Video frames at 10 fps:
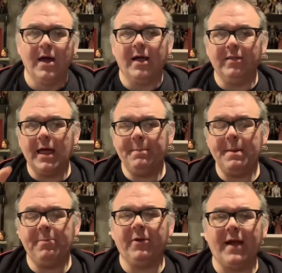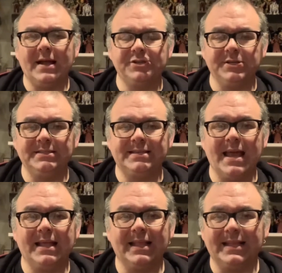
A lot of people are actually saying that